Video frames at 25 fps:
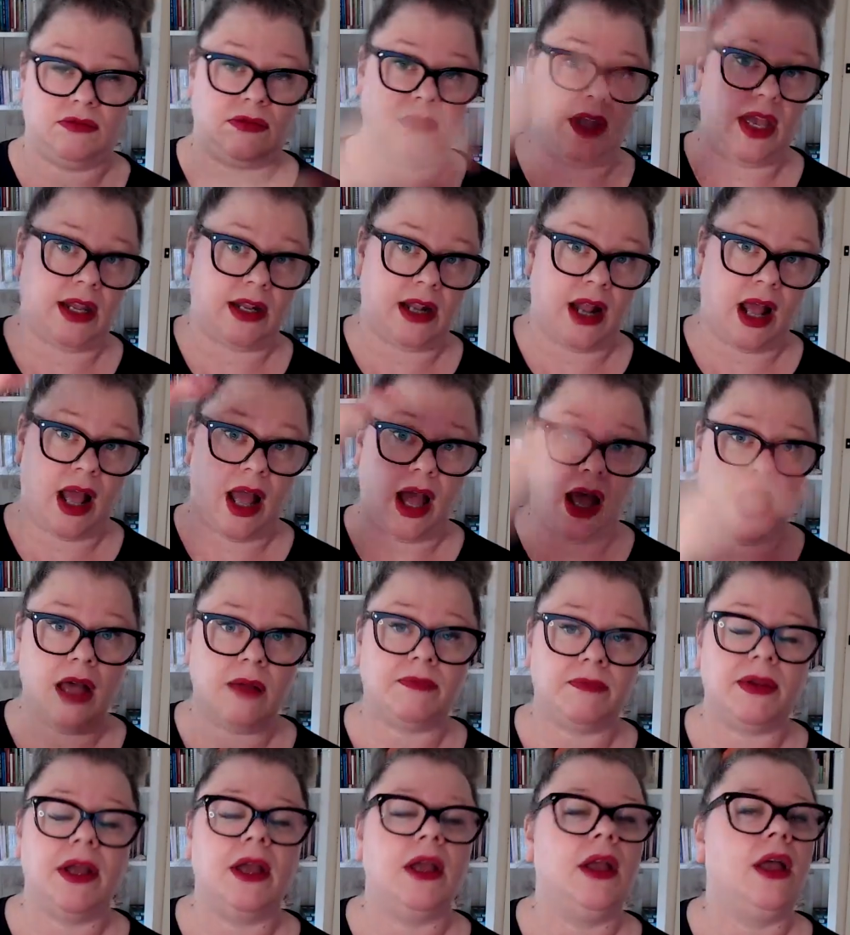and
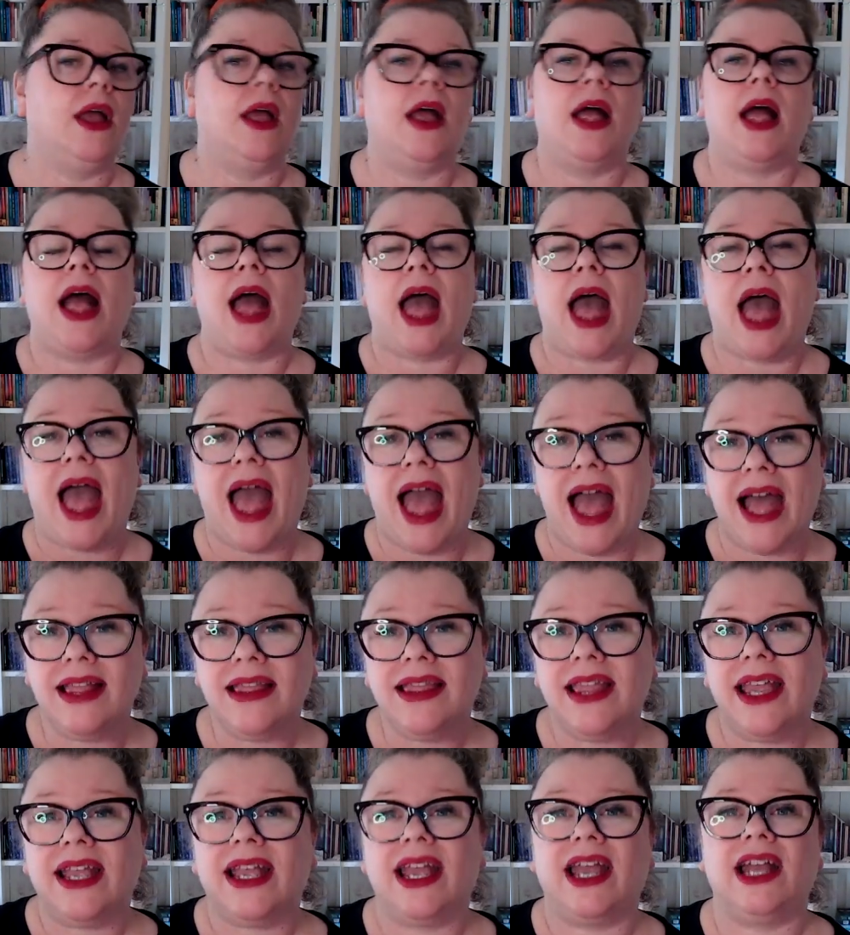up, and
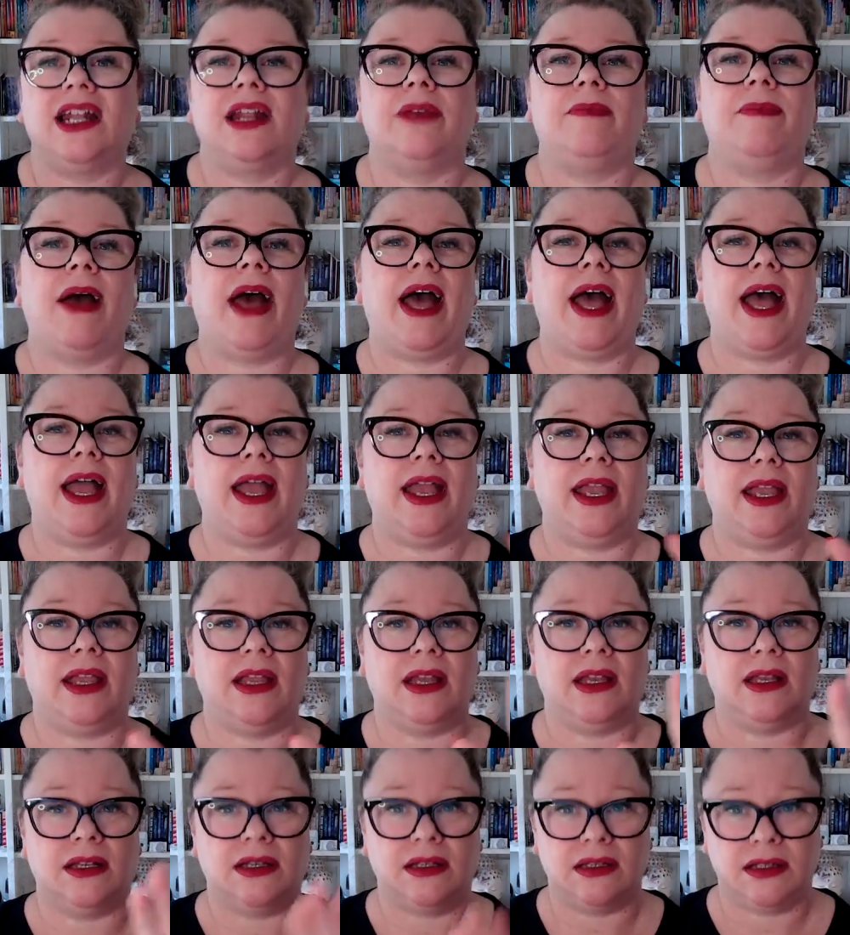they're going to
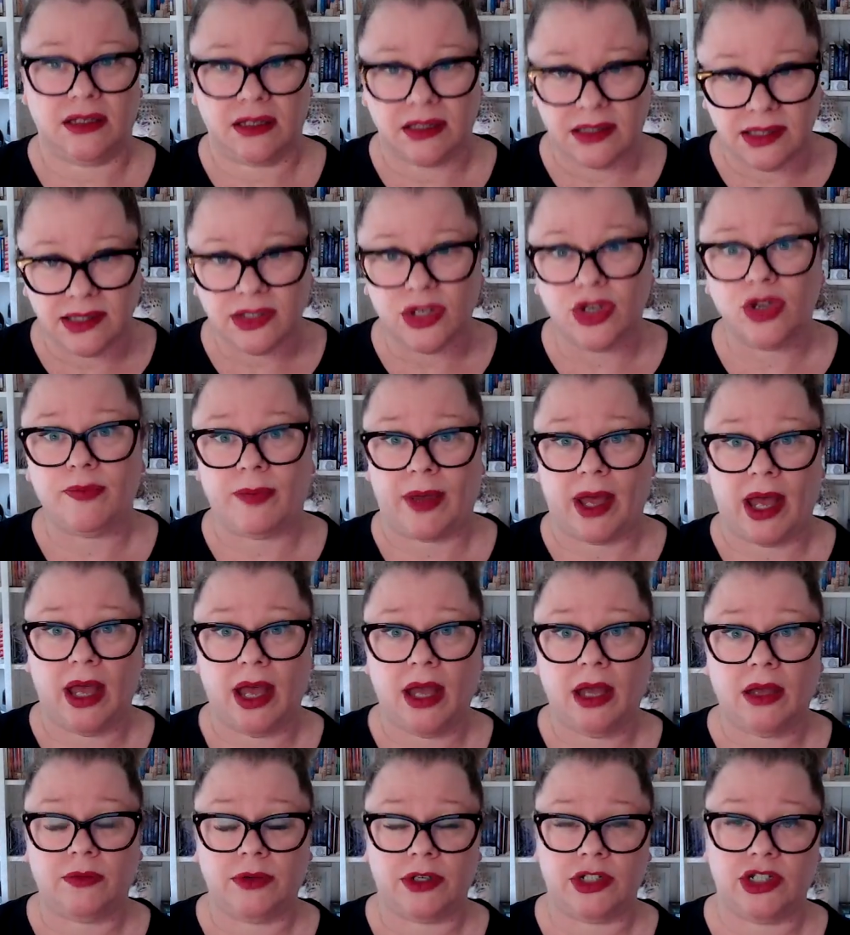pay
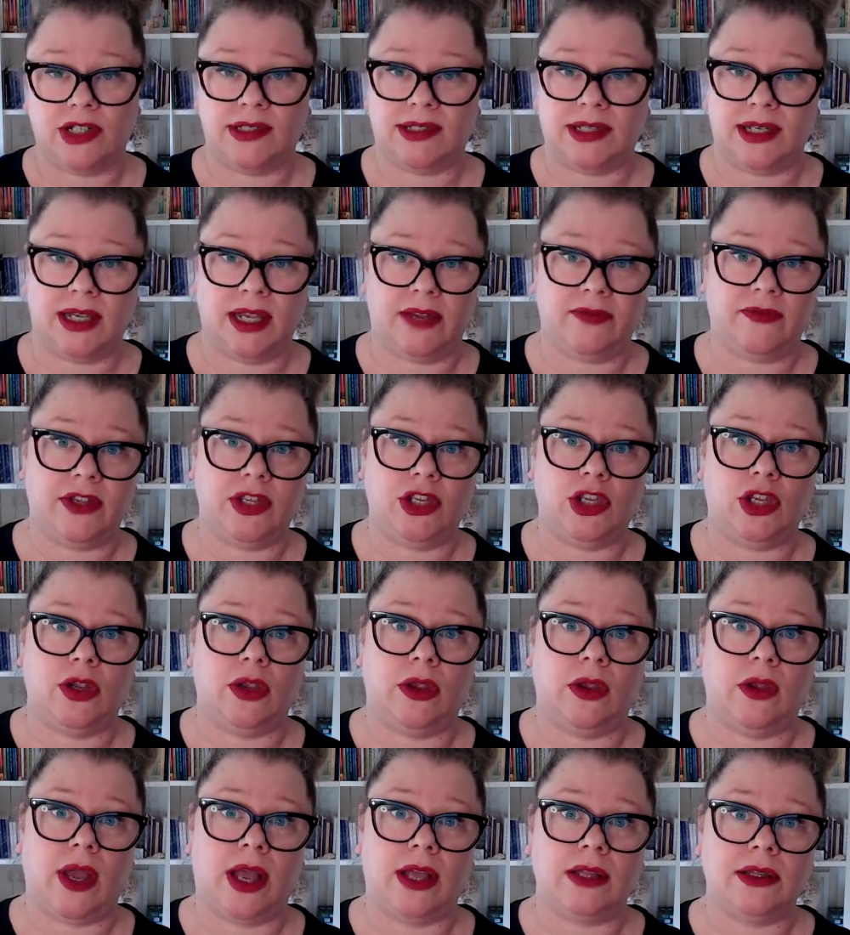super, which is they're giving
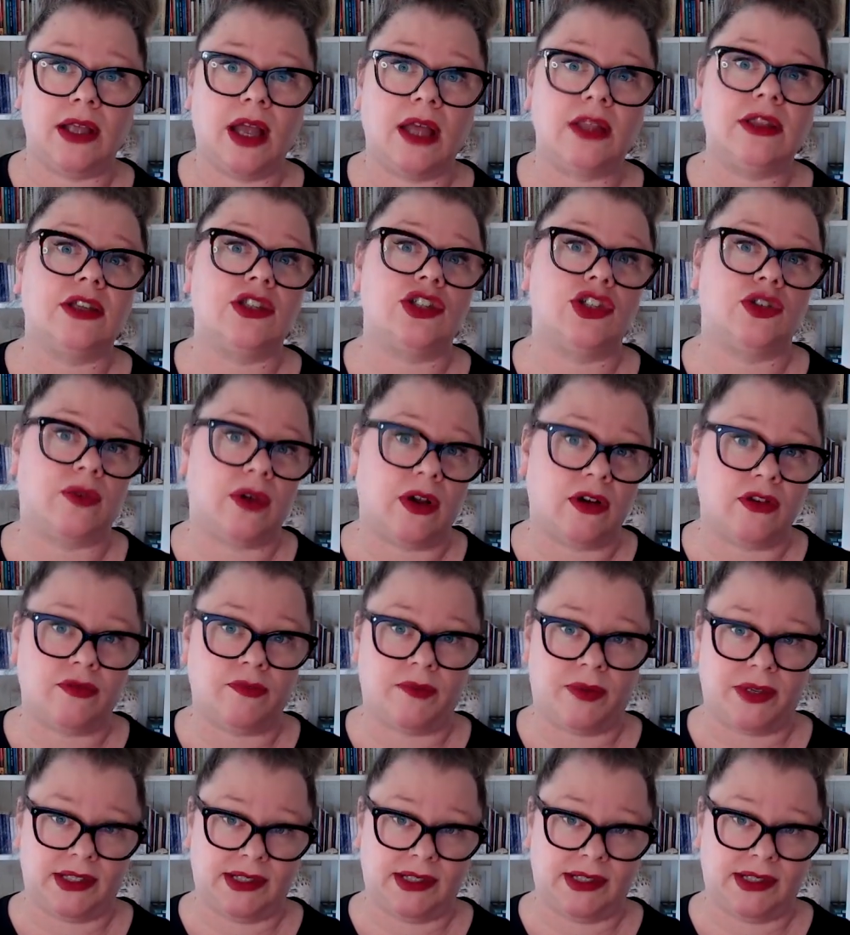you another 12%